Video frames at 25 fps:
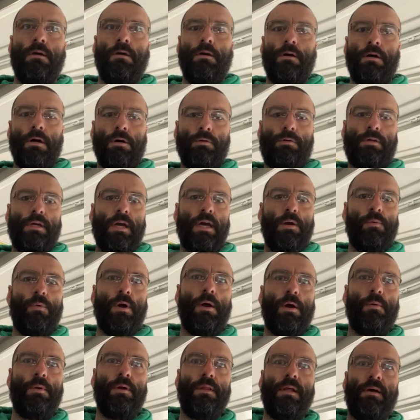Okay,
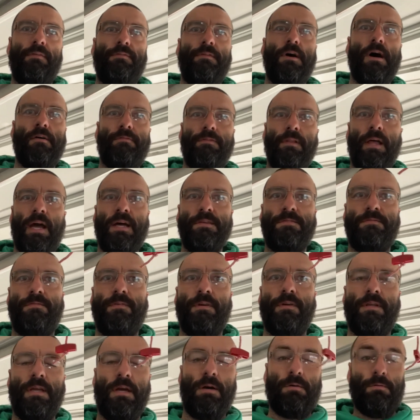where we left off last
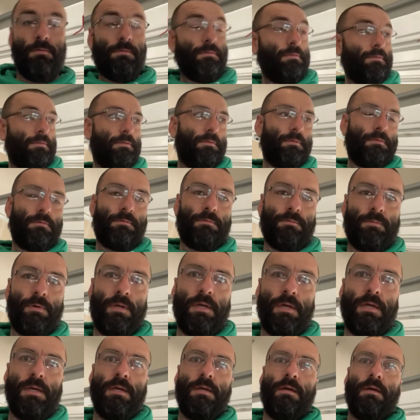video,
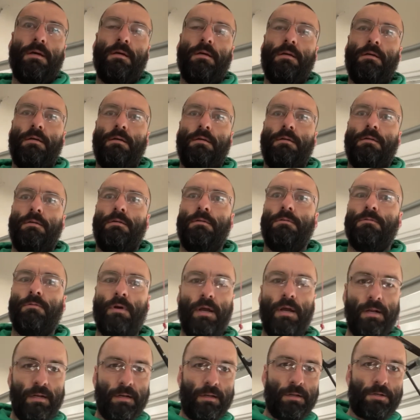we
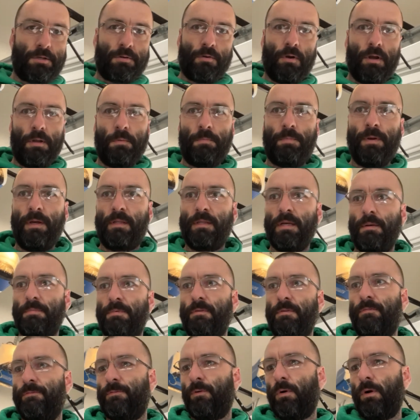ran to Detroit and picked up
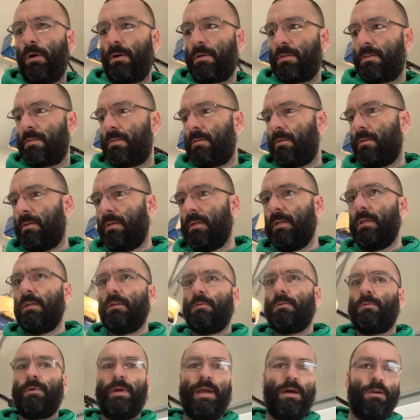the forks.
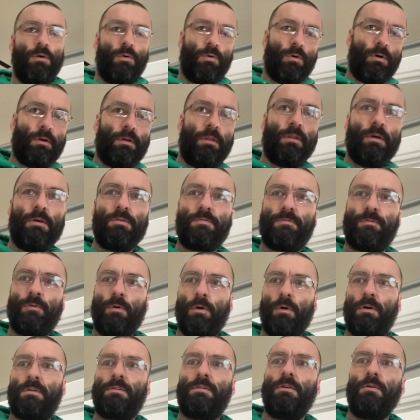We had to order those
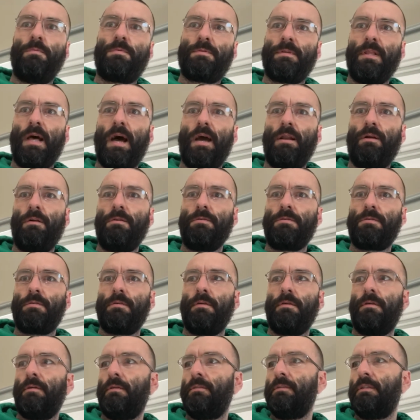fork tube sliders,
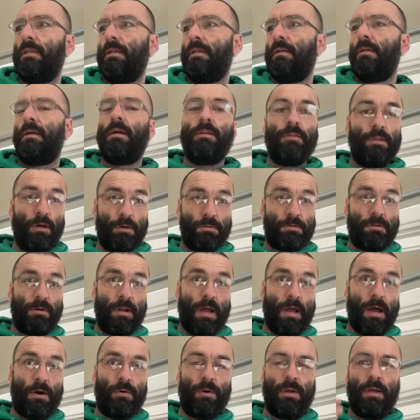and those are
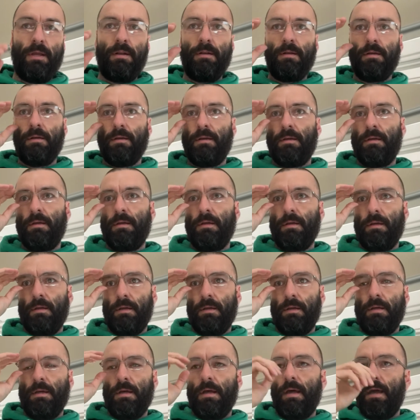now in.
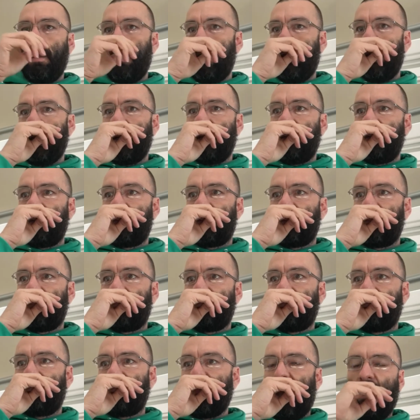And
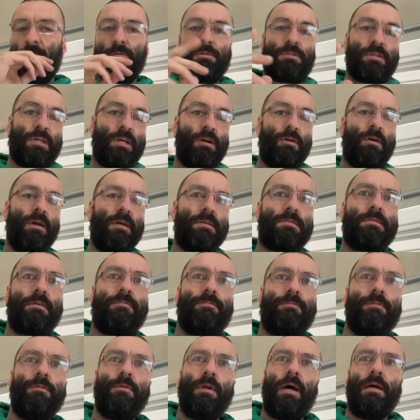I was curious, a
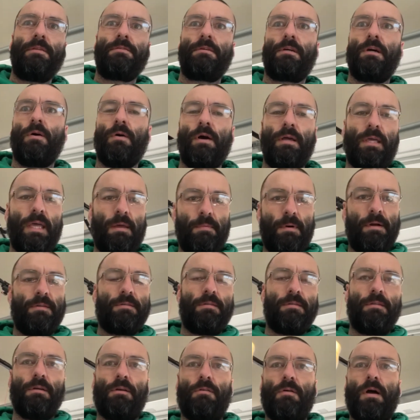few nights ago, I came out to
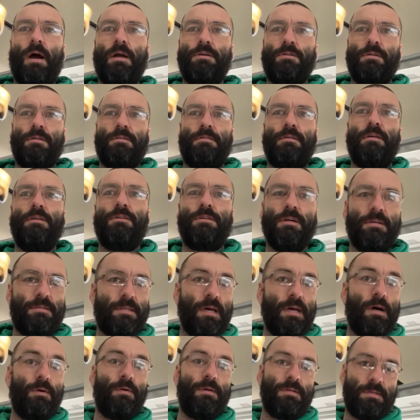the garage to see just
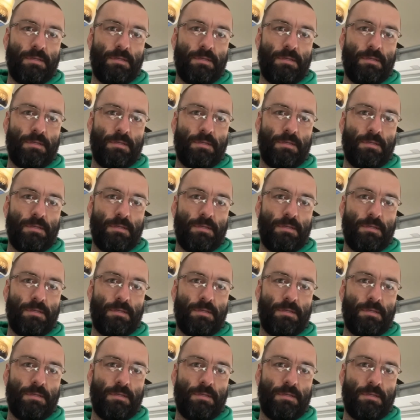how easy